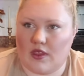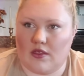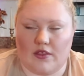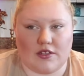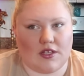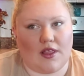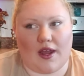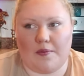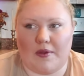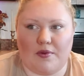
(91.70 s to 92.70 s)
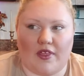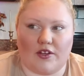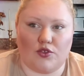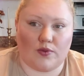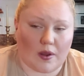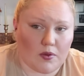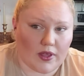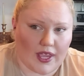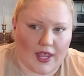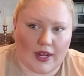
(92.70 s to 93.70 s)
There's a lot of people that do rebel
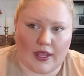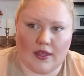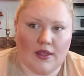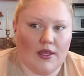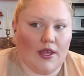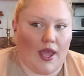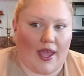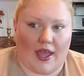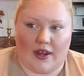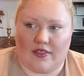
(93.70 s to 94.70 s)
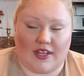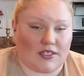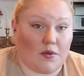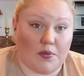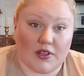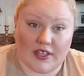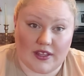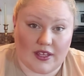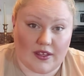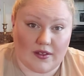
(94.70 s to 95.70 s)
canning, and that's
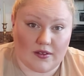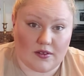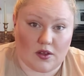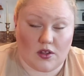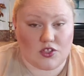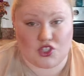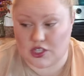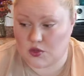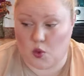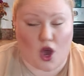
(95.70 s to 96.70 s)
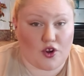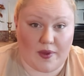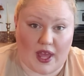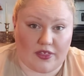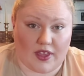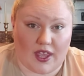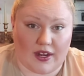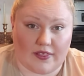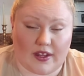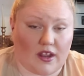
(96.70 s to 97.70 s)
completely just water bath
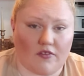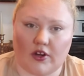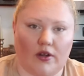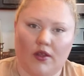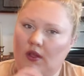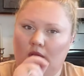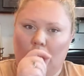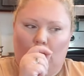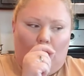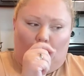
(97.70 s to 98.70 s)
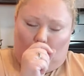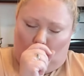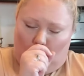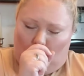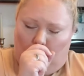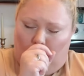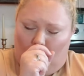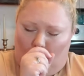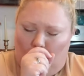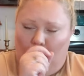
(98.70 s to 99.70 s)
canning. They never,
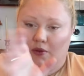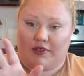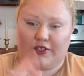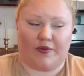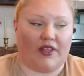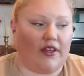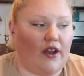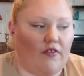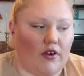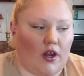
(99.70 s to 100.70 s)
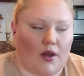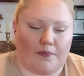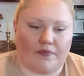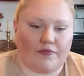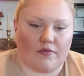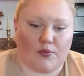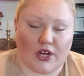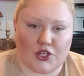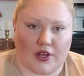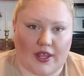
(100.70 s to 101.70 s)
excuse me, they never
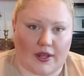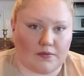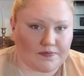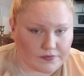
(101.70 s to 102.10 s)
pressure can,